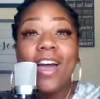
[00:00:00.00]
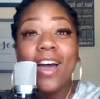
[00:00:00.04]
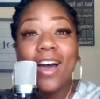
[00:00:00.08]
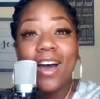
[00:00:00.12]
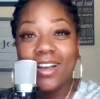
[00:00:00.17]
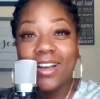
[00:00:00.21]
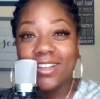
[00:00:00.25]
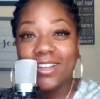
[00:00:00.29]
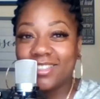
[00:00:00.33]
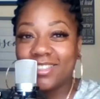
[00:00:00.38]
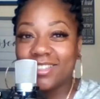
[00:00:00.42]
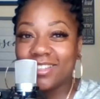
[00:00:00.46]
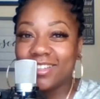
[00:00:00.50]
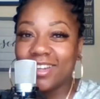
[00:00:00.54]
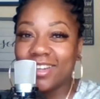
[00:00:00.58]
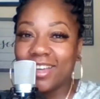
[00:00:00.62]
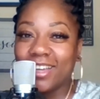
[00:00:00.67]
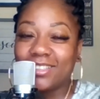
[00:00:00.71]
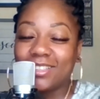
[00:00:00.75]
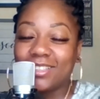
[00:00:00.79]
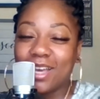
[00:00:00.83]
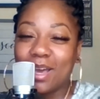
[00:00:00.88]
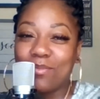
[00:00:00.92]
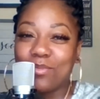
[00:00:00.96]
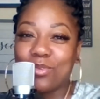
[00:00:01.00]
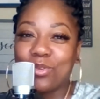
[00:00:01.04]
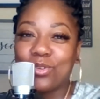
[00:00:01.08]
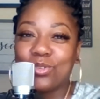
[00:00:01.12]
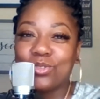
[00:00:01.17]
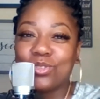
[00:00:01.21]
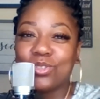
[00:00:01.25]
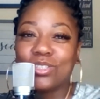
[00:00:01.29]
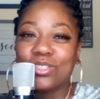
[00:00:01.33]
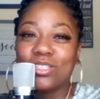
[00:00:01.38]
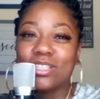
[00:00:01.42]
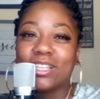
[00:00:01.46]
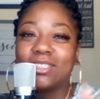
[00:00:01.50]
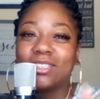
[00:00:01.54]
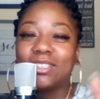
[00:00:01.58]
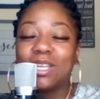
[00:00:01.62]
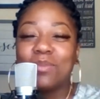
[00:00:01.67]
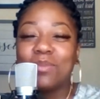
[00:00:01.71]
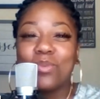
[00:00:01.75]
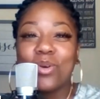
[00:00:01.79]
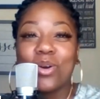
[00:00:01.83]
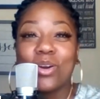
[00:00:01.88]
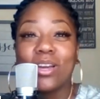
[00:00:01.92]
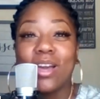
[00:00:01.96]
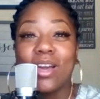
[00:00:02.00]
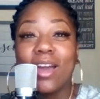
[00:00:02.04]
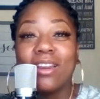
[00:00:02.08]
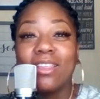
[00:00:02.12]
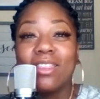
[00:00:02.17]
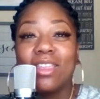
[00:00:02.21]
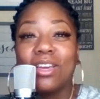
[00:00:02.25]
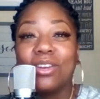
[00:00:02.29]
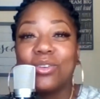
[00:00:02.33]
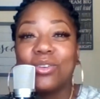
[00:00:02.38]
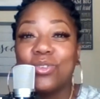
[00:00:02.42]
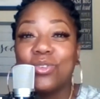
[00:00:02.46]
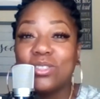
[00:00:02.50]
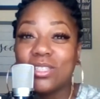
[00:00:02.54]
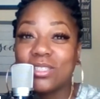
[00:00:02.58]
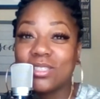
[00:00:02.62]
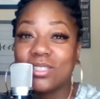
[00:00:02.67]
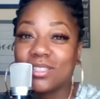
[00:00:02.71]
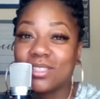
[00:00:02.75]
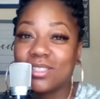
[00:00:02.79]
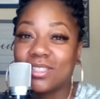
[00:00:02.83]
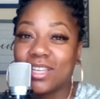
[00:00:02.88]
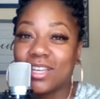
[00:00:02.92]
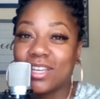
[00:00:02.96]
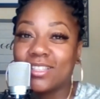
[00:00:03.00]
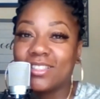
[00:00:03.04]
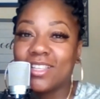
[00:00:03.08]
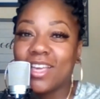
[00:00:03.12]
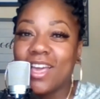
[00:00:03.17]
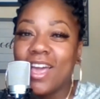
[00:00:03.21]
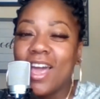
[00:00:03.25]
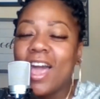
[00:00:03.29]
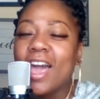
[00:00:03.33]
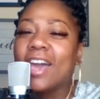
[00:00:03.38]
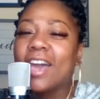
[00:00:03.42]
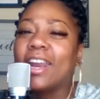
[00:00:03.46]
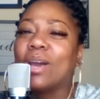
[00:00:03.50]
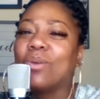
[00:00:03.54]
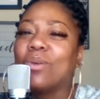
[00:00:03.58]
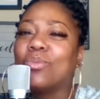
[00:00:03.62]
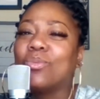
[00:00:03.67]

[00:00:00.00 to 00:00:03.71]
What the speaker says: Until next time, cruisers, let's keep on guiding that cruise to success. And I